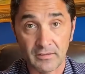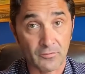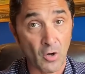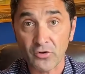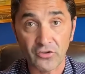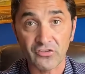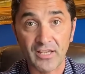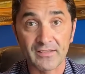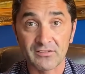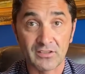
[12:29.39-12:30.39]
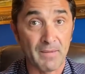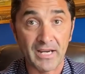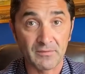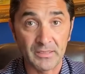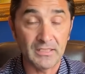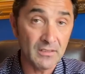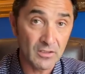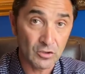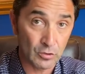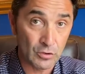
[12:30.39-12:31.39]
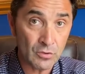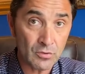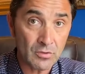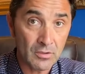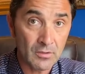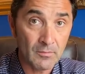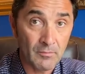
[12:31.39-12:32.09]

erroneous as it might be to you,